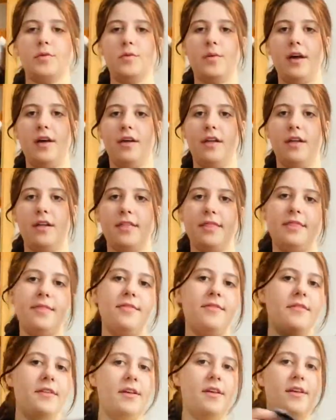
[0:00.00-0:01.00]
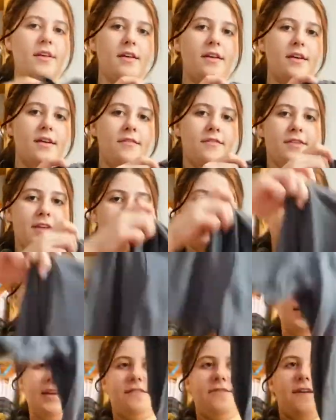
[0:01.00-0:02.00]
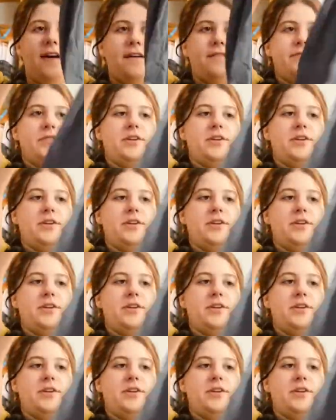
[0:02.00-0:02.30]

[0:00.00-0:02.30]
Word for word: well for like the twenty-five